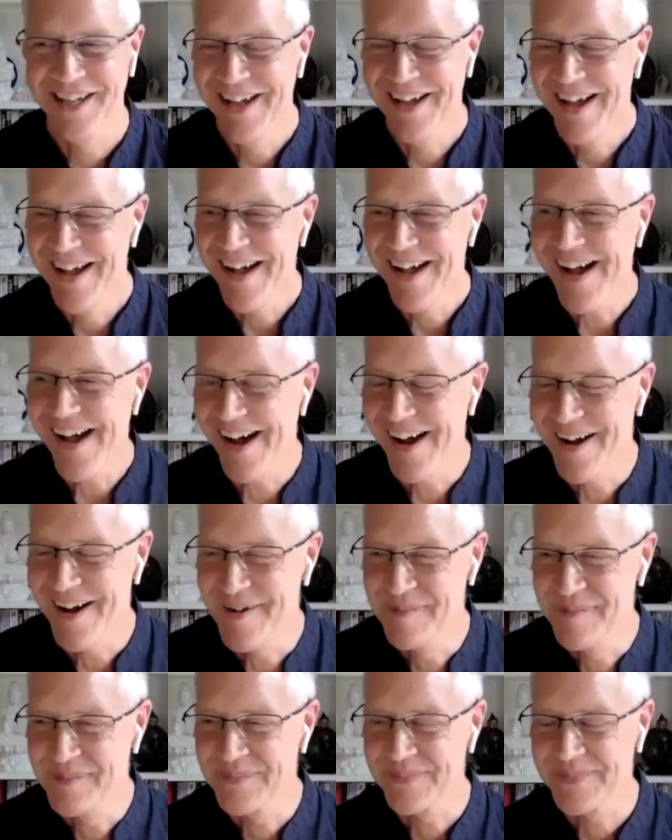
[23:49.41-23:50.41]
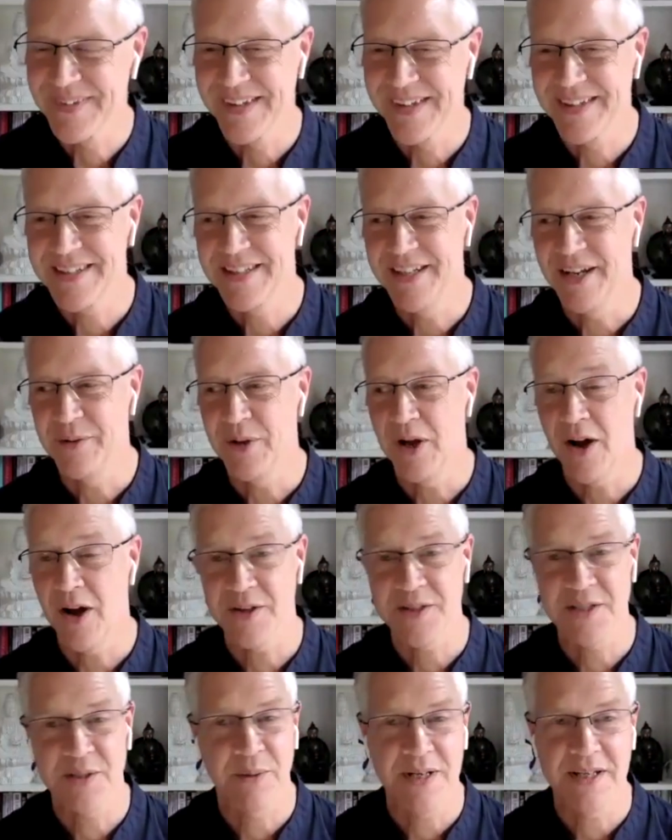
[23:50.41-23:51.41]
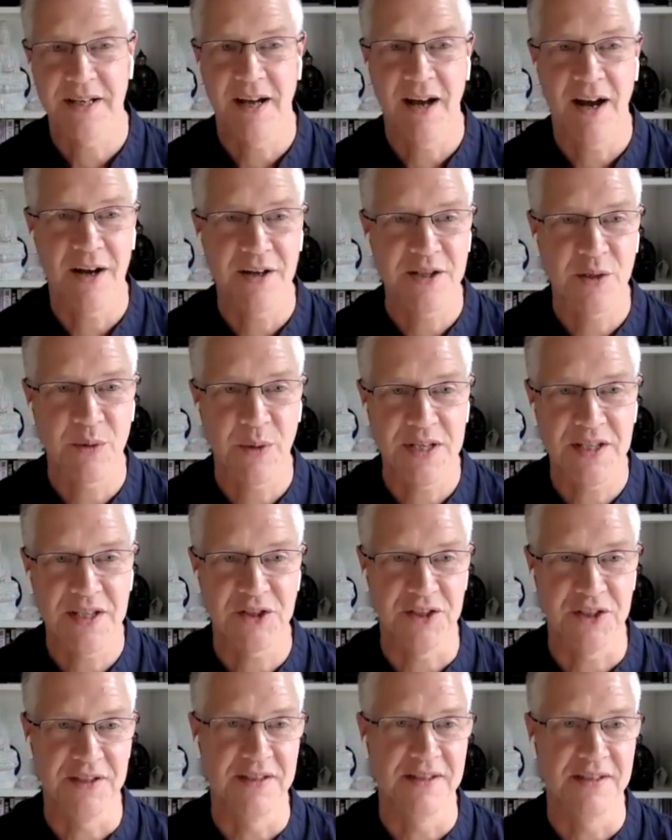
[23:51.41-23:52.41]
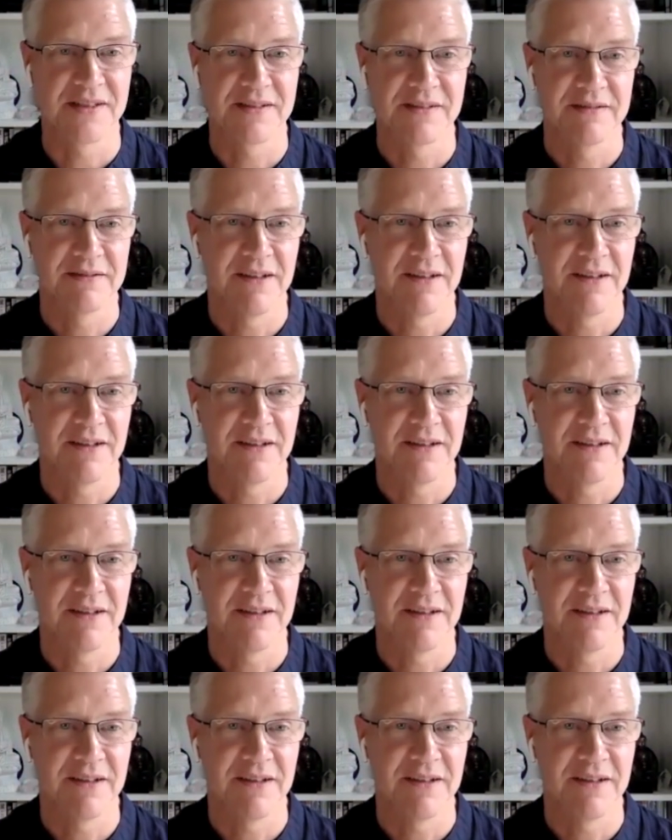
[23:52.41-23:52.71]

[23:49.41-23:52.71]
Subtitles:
You know, ask questions,